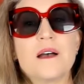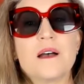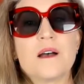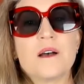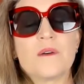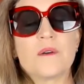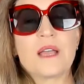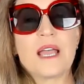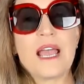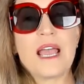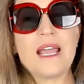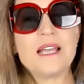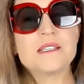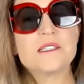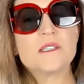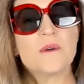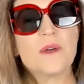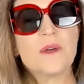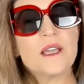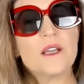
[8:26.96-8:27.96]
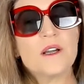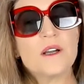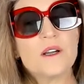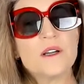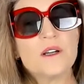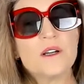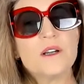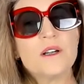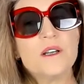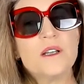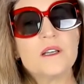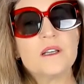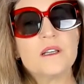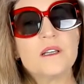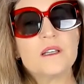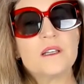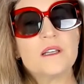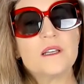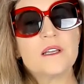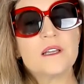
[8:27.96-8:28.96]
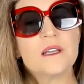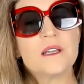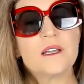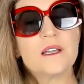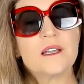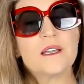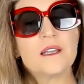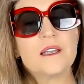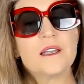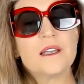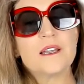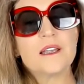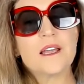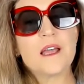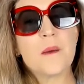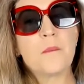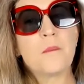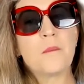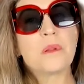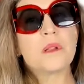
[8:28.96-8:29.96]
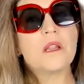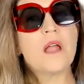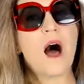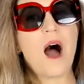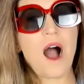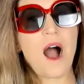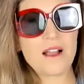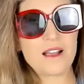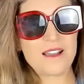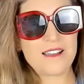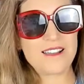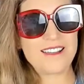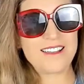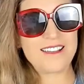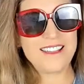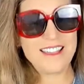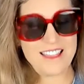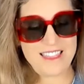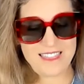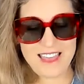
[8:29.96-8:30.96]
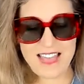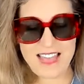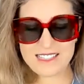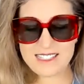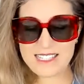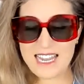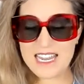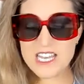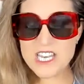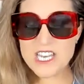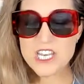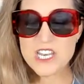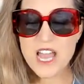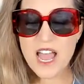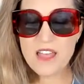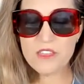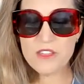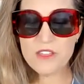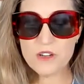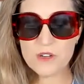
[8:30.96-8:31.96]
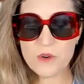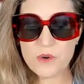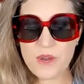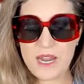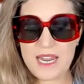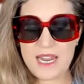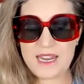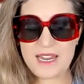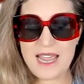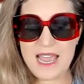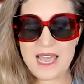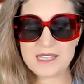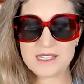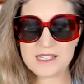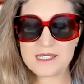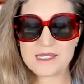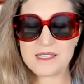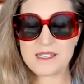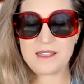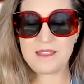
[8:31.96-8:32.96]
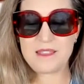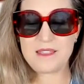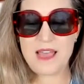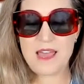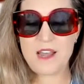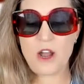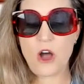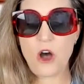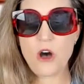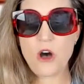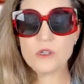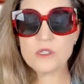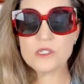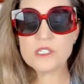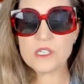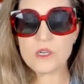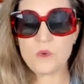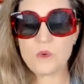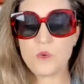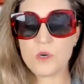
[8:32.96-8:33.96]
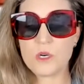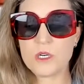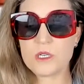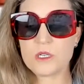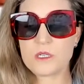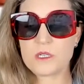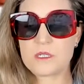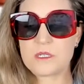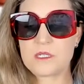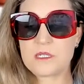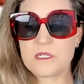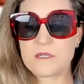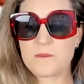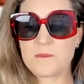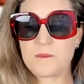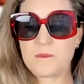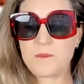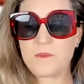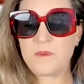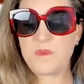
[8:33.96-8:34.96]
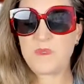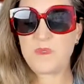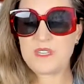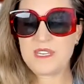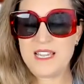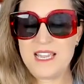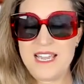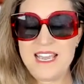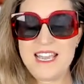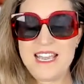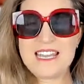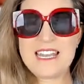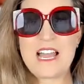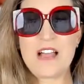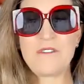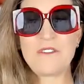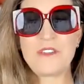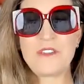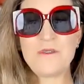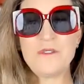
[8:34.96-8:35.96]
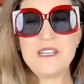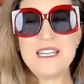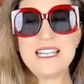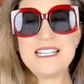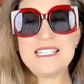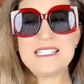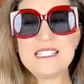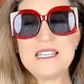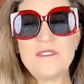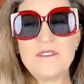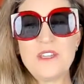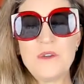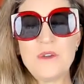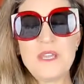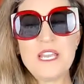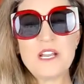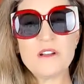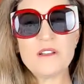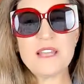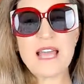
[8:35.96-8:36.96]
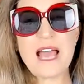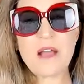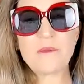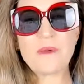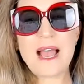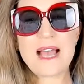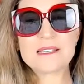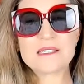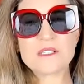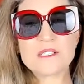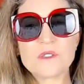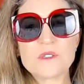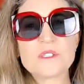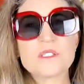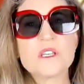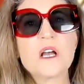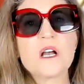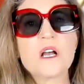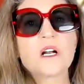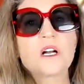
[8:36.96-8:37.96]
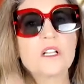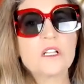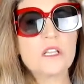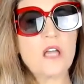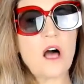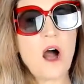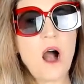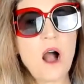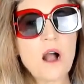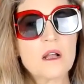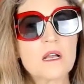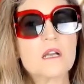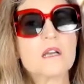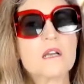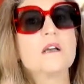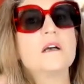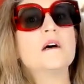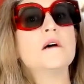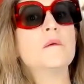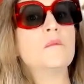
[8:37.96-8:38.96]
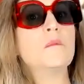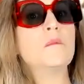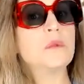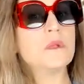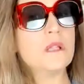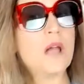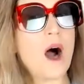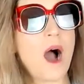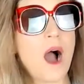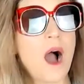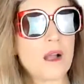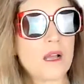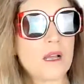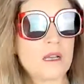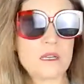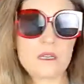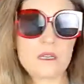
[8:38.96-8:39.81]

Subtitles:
Okay, so I heard block. That's another great guess that also works. Now, if you hear that, Rascals, clock, block,